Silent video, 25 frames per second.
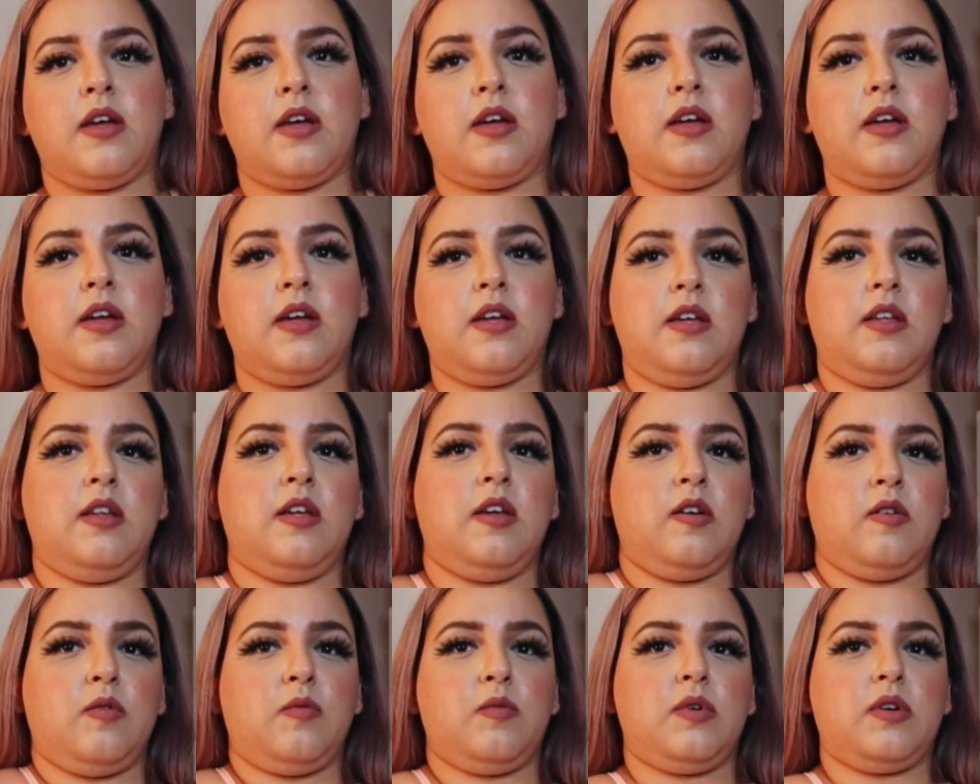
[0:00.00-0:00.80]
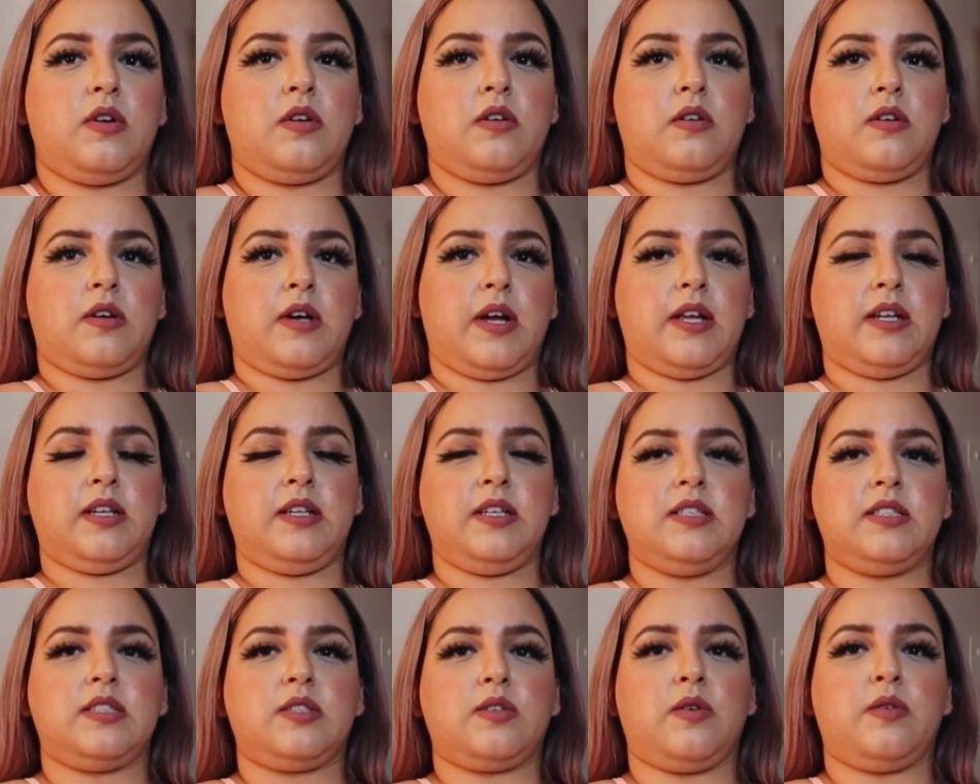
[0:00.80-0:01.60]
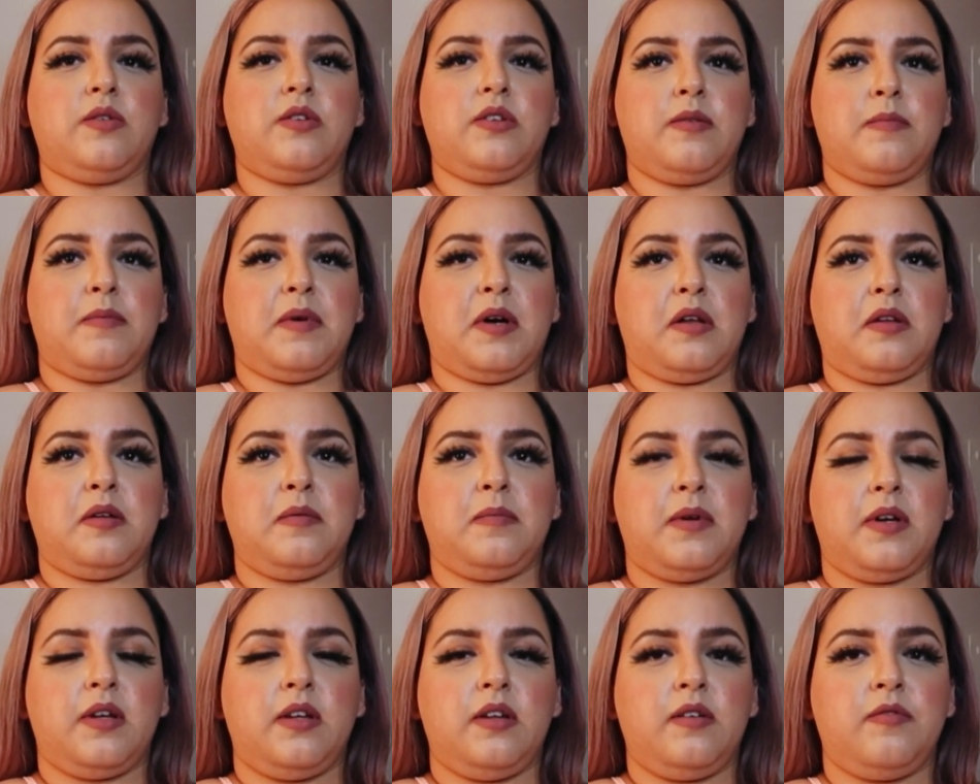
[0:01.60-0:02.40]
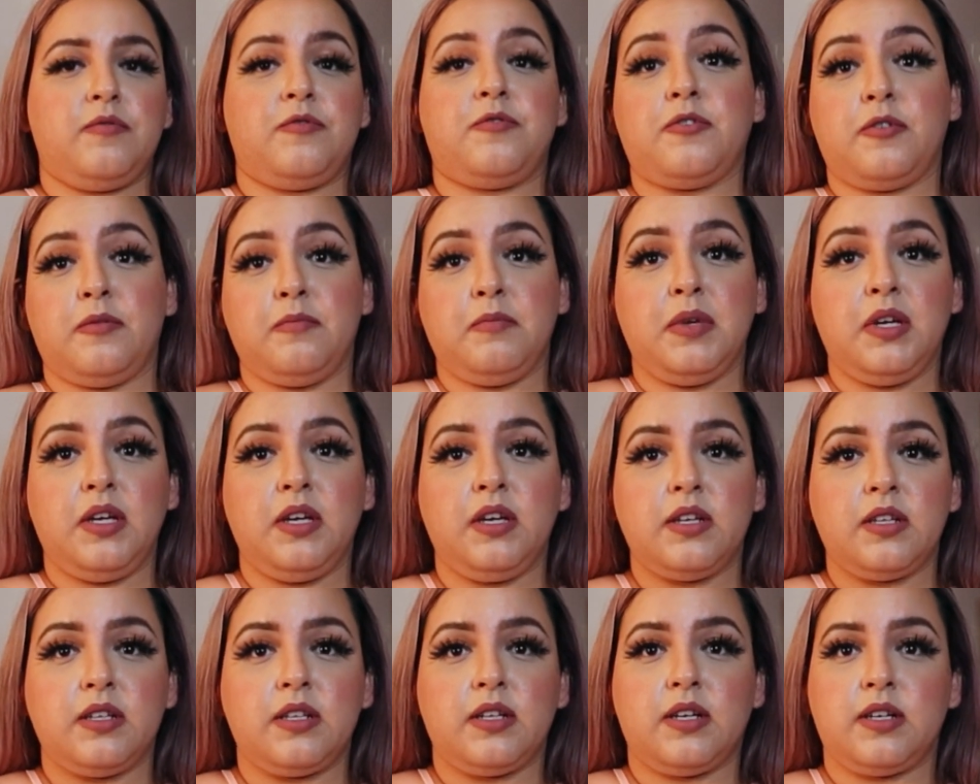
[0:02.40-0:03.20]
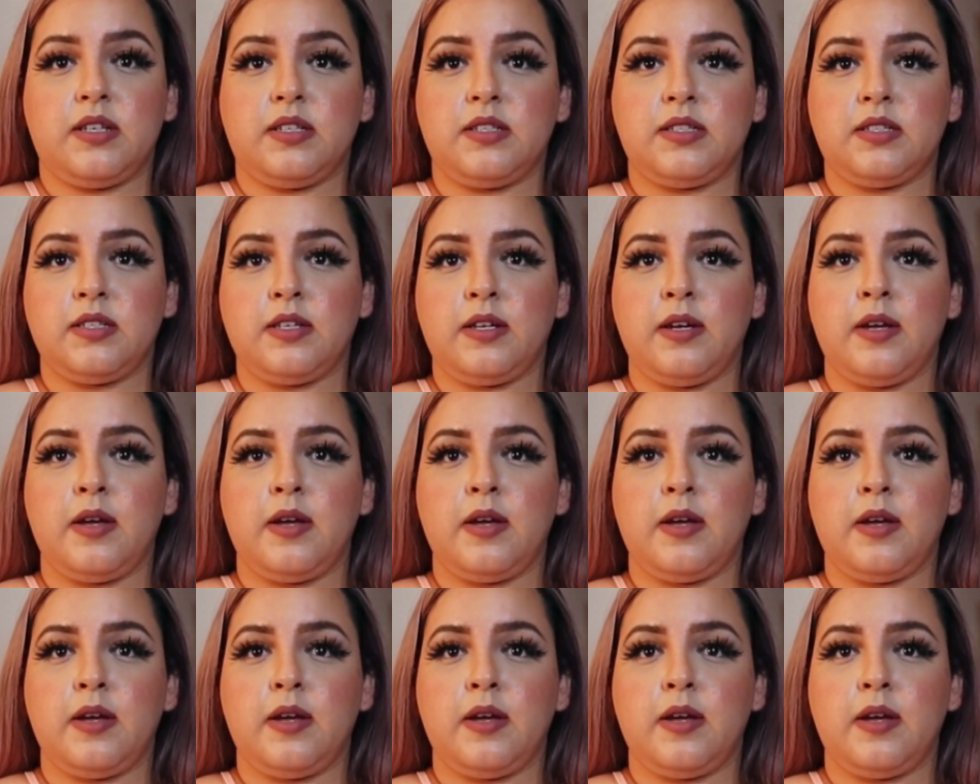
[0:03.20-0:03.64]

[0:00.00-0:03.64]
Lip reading: and it will at least go to the belly button. For me, it does.